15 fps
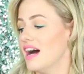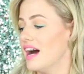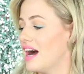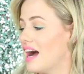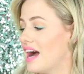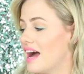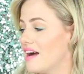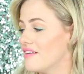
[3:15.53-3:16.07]

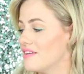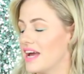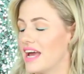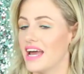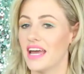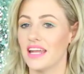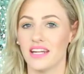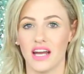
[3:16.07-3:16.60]
I've
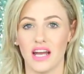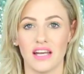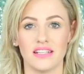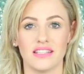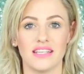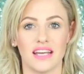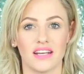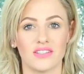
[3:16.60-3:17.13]
had a
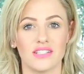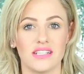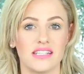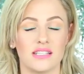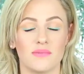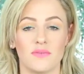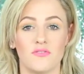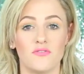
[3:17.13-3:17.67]
tangle
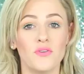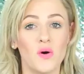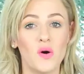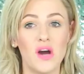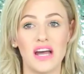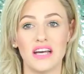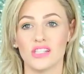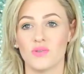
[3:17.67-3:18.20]
teaser
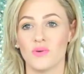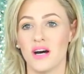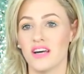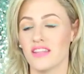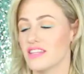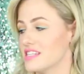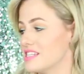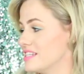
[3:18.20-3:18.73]
before as
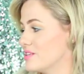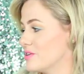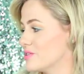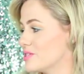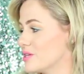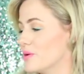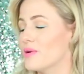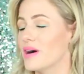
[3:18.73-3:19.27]
well. This is
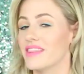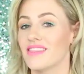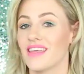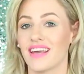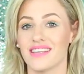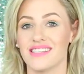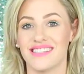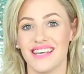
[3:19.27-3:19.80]
also one
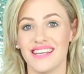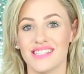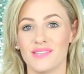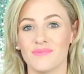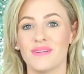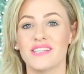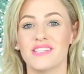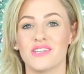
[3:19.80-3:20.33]
they sent
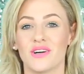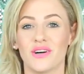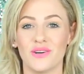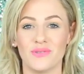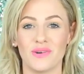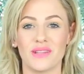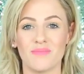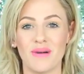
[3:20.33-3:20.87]
me to go
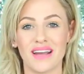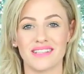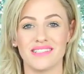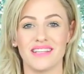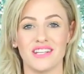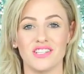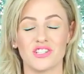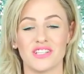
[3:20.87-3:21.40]
with my
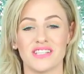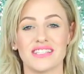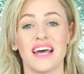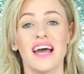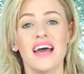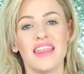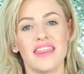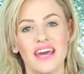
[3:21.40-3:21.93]
extensions.
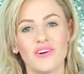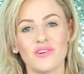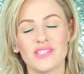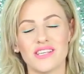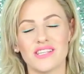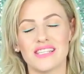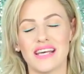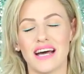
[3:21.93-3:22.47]
They
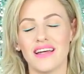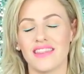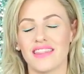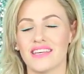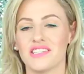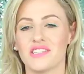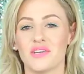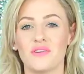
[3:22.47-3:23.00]
also sell
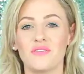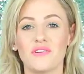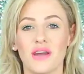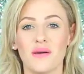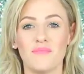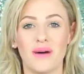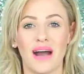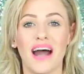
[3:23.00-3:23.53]
this, so you
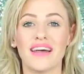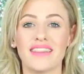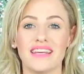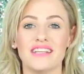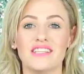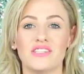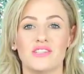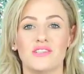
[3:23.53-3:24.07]
can buy
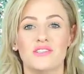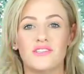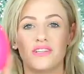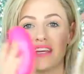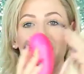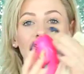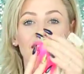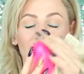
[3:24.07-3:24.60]
these two
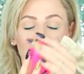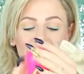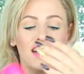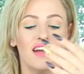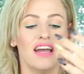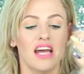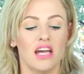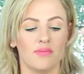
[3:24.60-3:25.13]
together
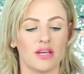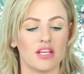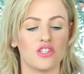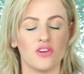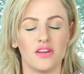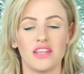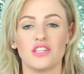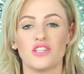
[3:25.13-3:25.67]
and make
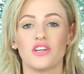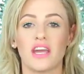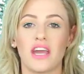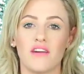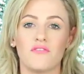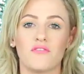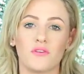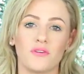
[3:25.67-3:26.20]
sure that you
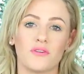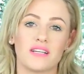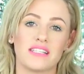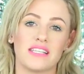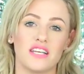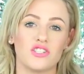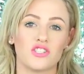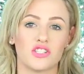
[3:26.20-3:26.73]
care for your
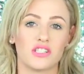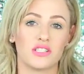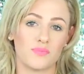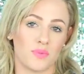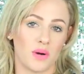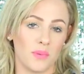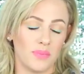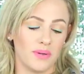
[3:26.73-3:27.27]
extensions
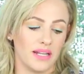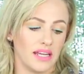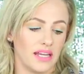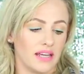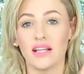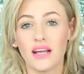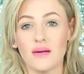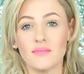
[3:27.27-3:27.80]
properly.
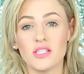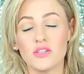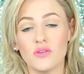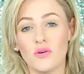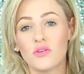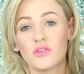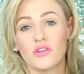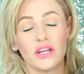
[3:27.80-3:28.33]
When it comes to
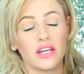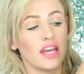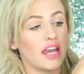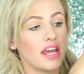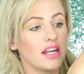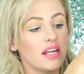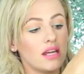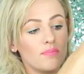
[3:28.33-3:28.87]
ordering
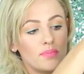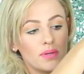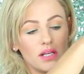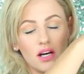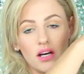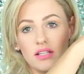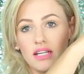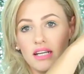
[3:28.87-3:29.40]
any
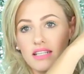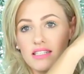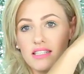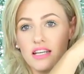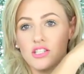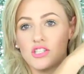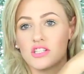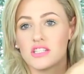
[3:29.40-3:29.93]
blonde
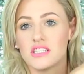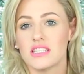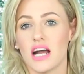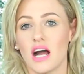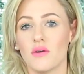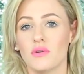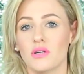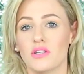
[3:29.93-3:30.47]
extensions,
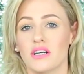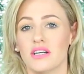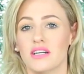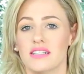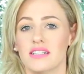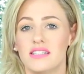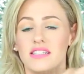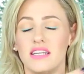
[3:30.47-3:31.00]
I would
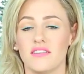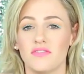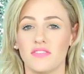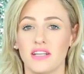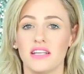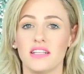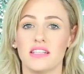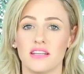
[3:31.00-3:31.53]

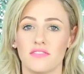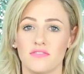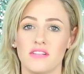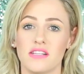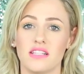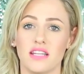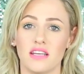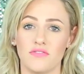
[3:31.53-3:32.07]

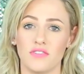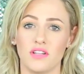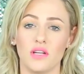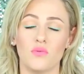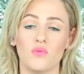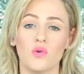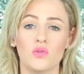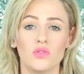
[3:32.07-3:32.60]
definitely
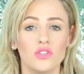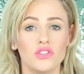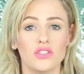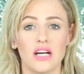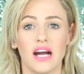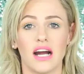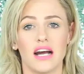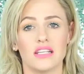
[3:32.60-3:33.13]
warn you
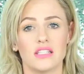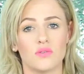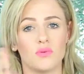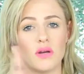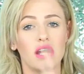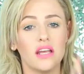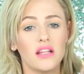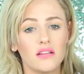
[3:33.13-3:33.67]
guys,
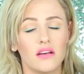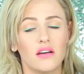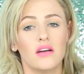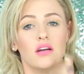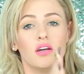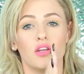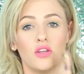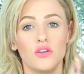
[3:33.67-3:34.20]
when
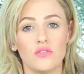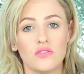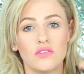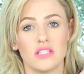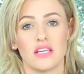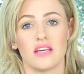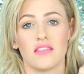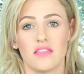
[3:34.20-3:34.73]

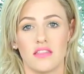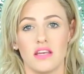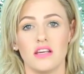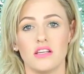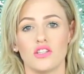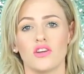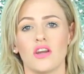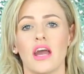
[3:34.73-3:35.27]
using
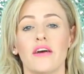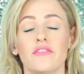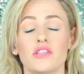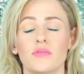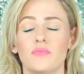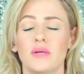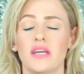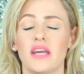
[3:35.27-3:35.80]
these, you have
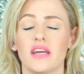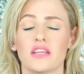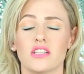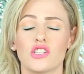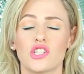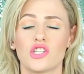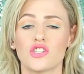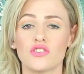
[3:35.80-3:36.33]
to be
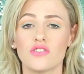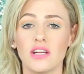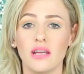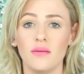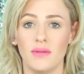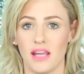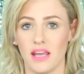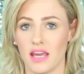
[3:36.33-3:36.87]

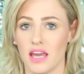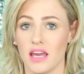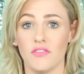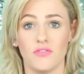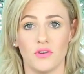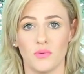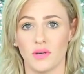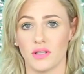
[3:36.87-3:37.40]
extremely
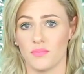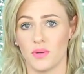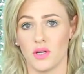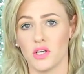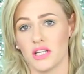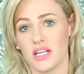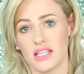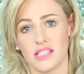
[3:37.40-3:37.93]
careful with
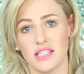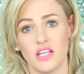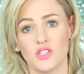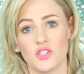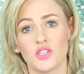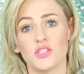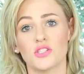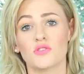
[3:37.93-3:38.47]
blonde
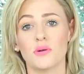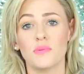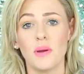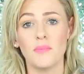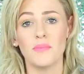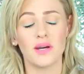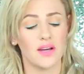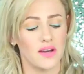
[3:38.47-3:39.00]
extensions.
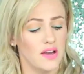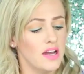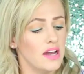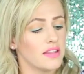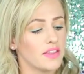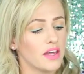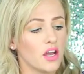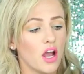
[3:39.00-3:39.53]
Remember,
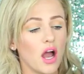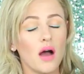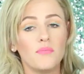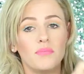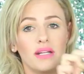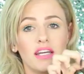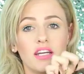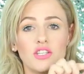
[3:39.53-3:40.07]
they are
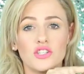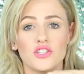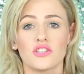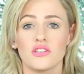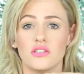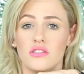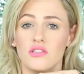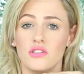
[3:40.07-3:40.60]

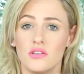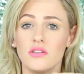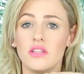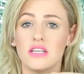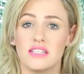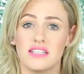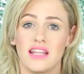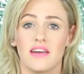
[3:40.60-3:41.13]
bleached to
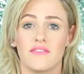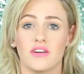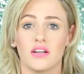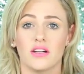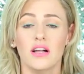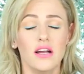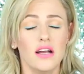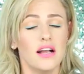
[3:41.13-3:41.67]
this
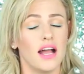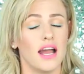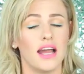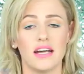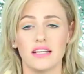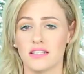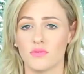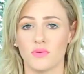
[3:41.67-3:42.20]
level
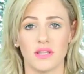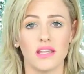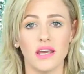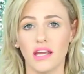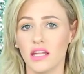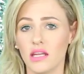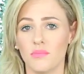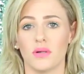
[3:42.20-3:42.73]
as with
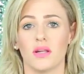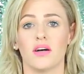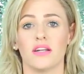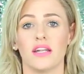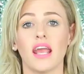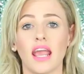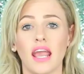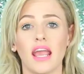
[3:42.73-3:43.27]
any
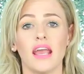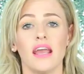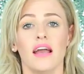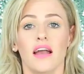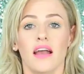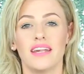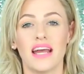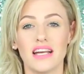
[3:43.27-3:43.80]
blonde hair,
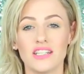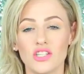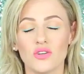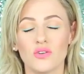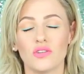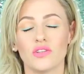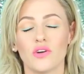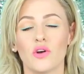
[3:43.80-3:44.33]
and as you
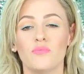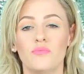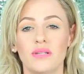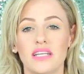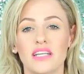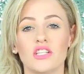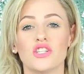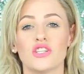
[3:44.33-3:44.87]
all know,
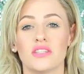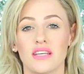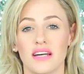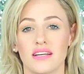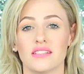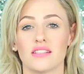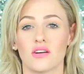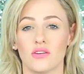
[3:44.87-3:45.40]
bleach
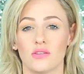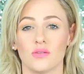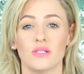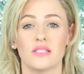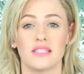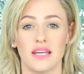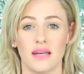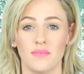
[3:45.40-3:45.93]
does
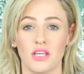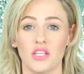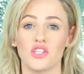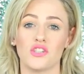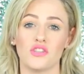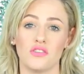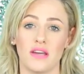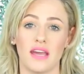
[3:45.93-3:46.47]
cause
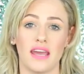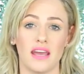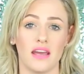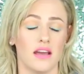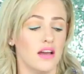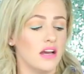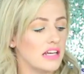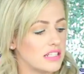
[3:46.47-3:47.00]
damage to hair.
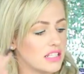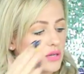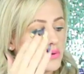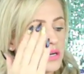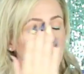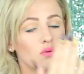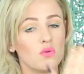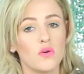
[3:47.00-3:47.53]
So
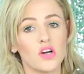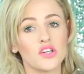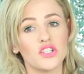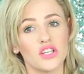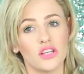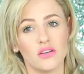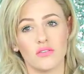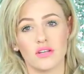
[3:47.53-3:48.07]
when
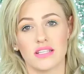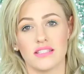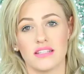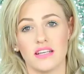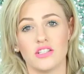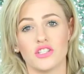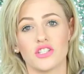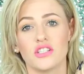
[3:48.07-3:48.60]
washing your
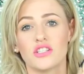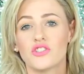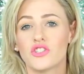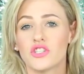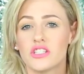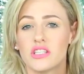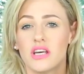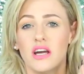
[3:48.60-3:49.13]
extensions,
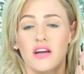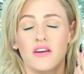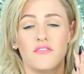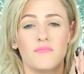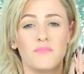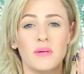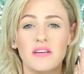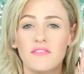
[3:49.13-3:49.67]
just
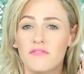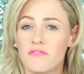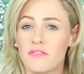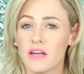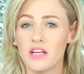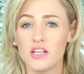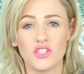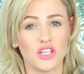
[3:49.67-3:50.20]
be
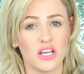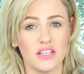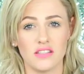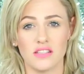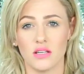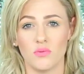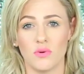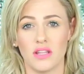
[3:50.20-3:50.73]
very
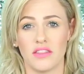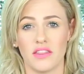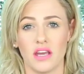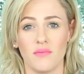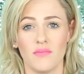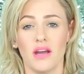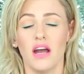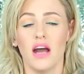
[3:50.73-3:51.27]
gentle with
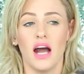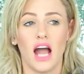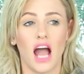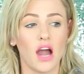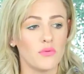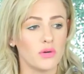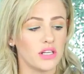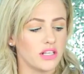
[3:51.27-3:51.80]
them.
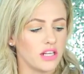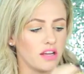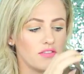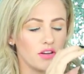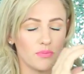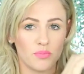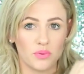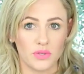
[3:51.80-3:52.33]
I wouldn't
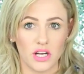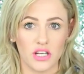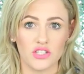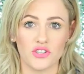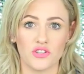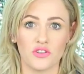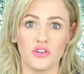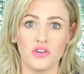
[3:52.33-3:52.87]
even
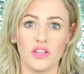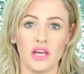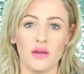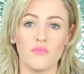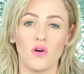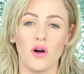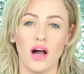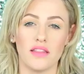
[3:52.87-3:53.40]
brush through
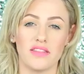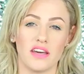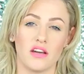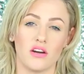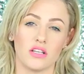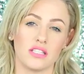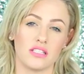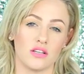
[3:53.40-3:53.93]
them while they
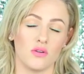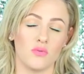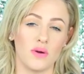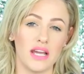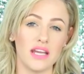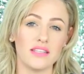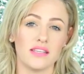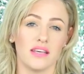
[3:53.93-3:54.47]
are still
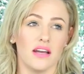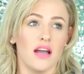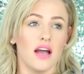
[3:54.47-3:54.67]
wet.